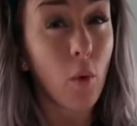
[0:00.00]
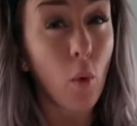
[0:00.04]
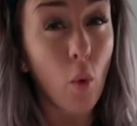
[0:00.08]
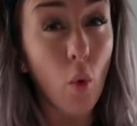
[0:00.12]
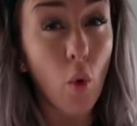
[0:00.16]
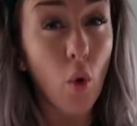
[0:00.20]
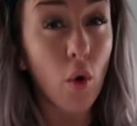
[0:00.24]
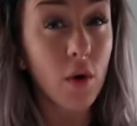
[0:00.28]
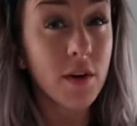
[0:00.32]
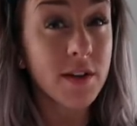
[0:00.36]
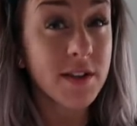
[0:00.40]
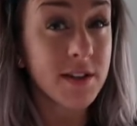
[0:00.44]

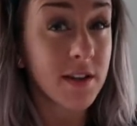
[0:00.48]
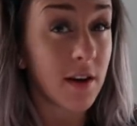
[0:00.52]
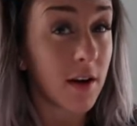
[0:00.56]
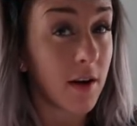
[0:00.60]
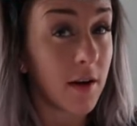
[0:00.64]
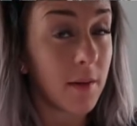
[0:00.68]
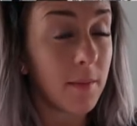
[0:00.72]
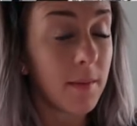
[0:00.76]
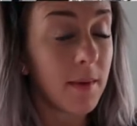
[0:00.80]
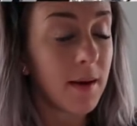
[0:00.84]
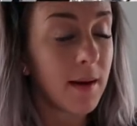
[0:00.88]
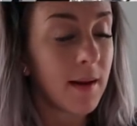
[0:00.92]

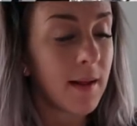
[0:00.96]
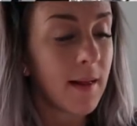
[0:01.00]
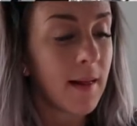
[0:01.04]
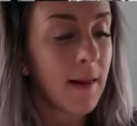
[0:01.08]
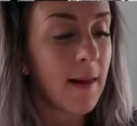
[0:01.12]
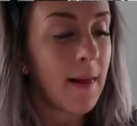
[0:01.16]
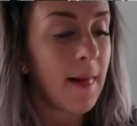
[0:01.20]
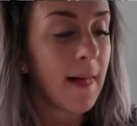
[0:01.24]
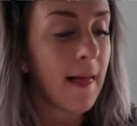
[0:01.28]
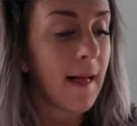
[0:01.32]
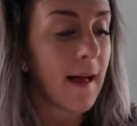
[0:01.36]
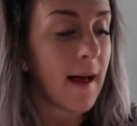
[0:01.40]
awesome,
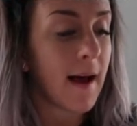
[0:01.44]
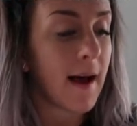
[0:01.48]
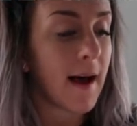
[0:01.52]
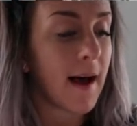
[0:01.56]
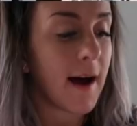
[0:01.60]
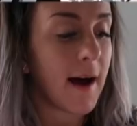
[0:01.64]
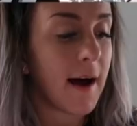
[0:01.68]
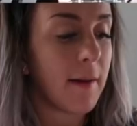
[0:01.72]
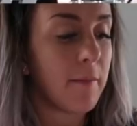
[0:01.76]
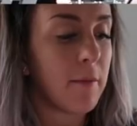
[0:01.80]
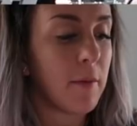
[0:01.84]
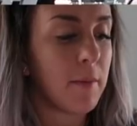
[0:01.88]

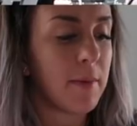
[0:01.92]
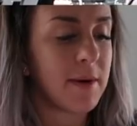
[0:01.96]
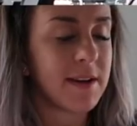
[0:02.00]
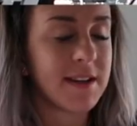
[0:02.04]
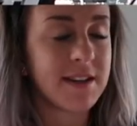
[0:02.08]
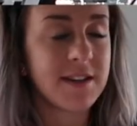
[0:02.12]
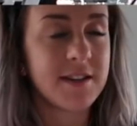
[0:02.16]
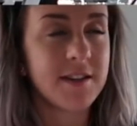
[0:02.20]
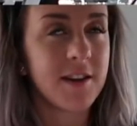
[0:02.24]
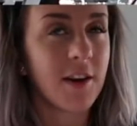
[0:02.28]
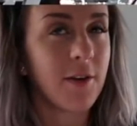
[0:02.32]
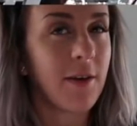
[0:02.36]
um, but
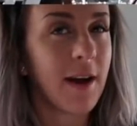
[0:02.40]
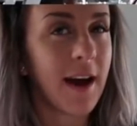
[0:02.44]
it's so